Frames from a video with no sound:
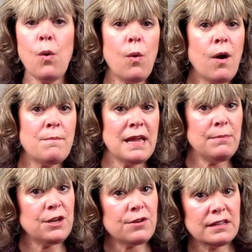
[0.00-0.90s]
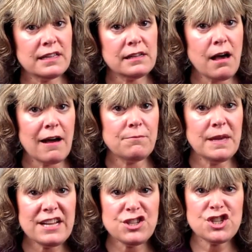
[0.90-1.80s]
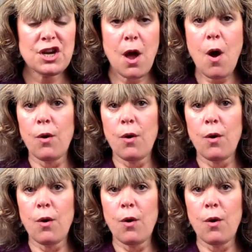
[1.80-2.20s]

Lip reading: or maybe you're a little off pitch,